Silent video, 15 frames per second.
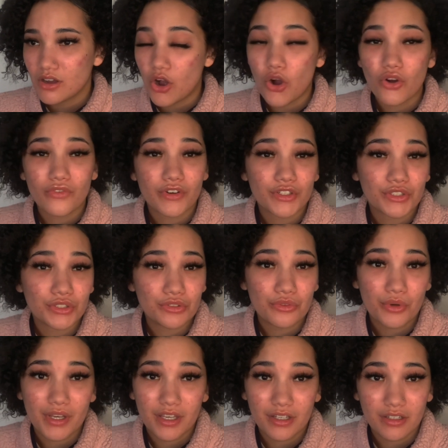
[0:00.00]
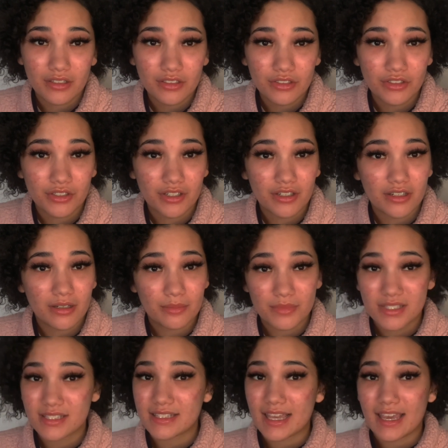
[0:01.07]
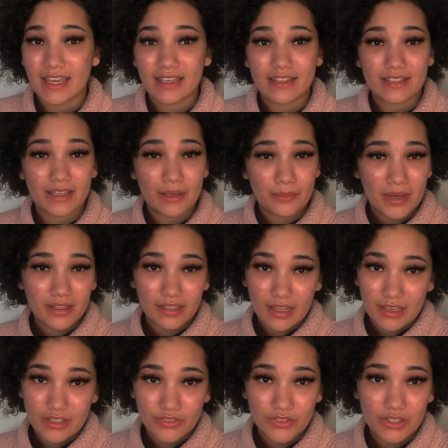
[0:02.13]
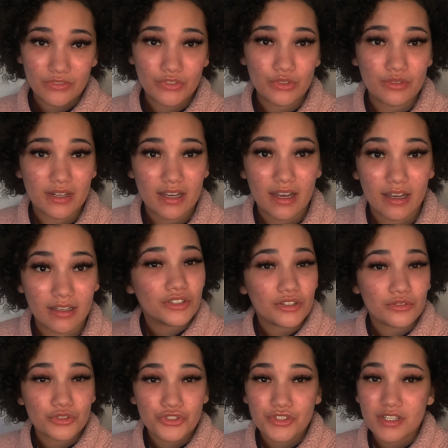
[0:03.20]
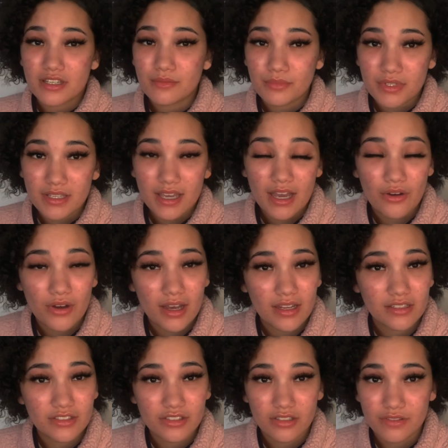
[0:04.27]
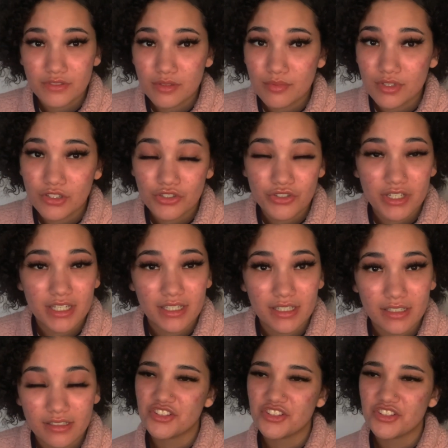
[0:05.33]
overdoing your stay in my life if you're not, you know, treating me how I deserve to be treated.